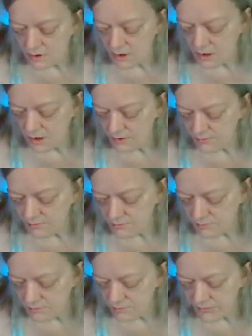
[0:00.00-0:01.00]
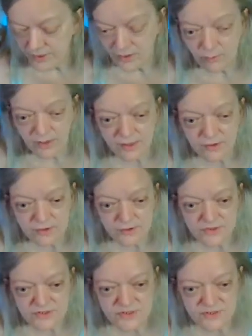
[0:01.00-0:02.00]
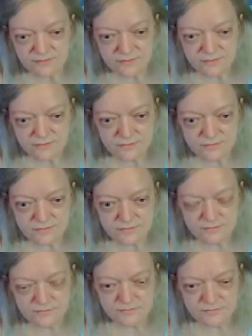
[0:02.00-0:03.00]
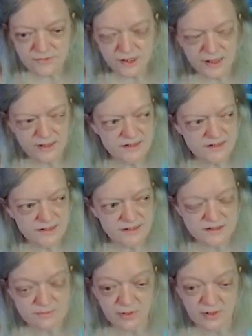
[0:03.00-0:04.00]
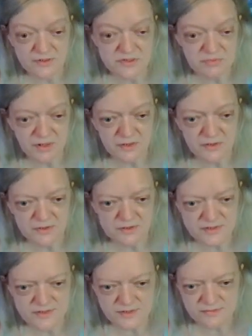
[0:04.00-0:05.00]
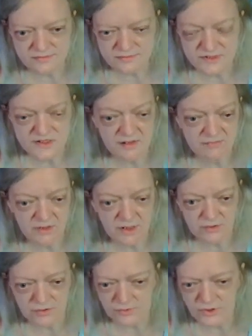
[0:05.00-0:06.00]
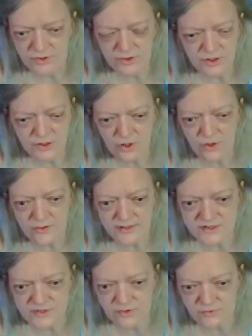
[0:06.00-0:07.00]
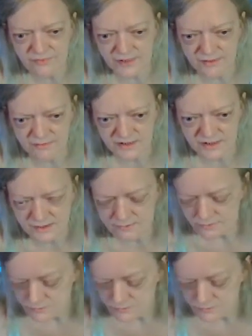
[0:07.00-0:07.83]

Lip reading: um, their records, Candace's parents' records, stepfather, when you look at all this whole family,